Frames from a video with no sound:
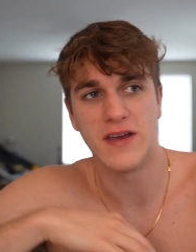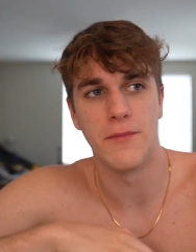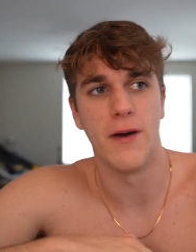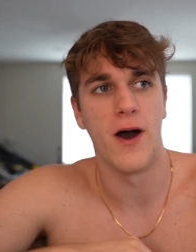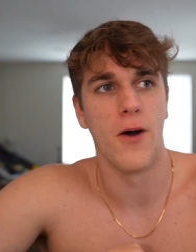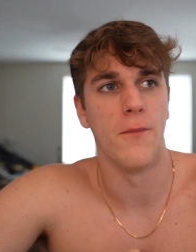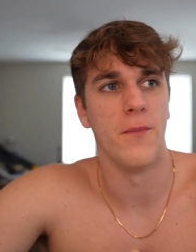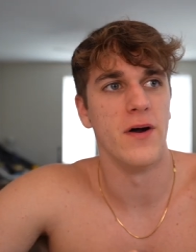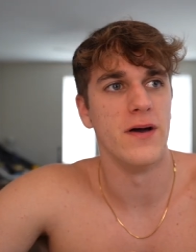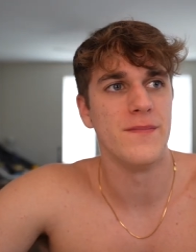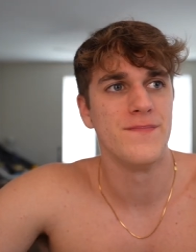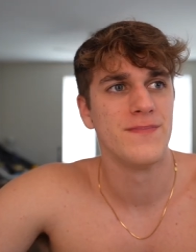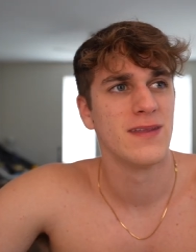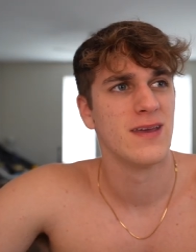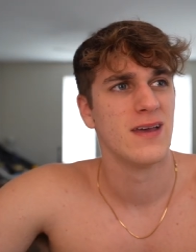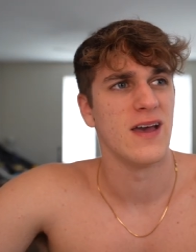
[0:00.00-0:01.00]
about, but
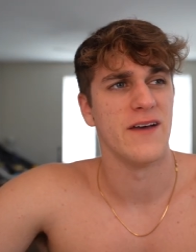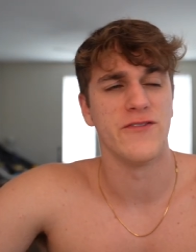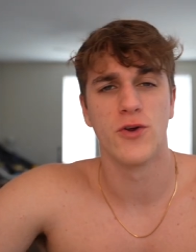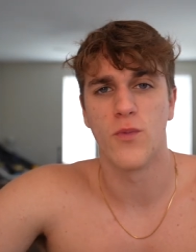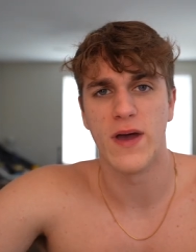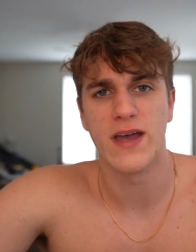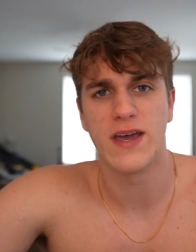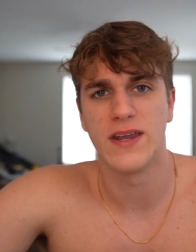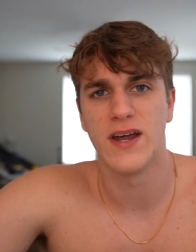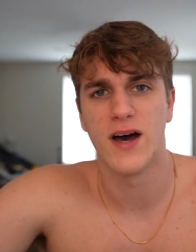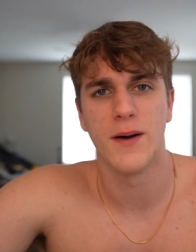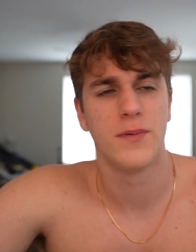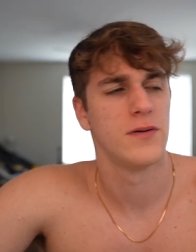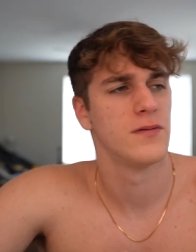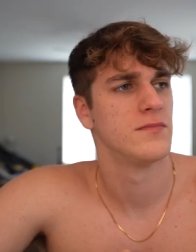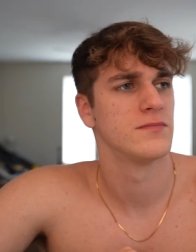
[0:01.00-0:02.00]
if you're waking up,